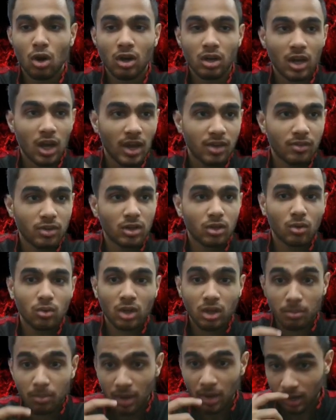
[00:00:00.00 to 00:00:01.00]
Ivan
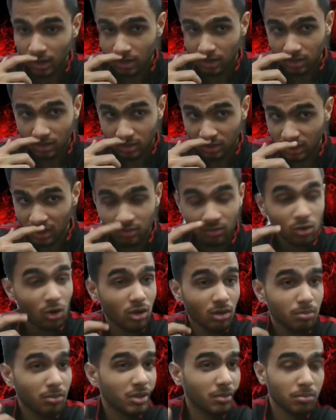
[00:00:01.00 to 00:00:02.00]
Toney back. They've
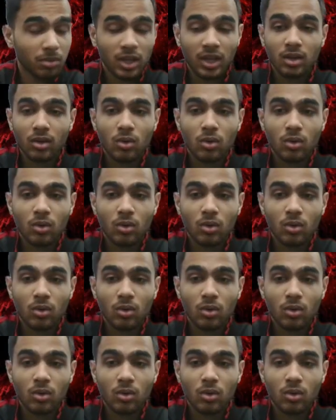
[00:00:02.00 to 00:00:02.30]
not been playing